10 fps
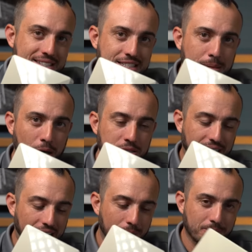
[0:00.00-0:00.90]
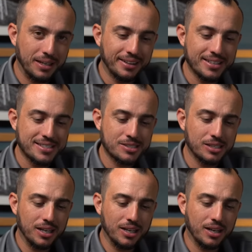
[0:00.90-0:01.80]
this is a post cap, and this is
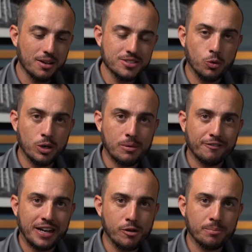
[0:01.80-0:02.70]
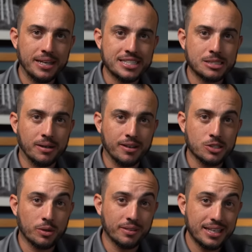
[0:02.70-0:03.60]
also one of my favorite pieces,
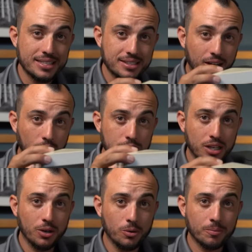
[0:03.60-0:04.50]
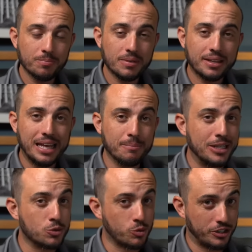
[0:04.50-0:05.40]
because when this goes on, that
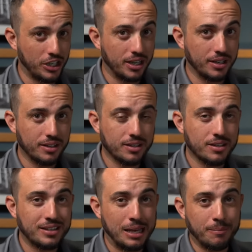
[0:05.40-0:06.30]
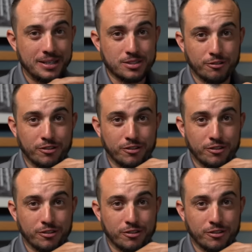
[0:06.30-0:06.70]
means we're done. That means the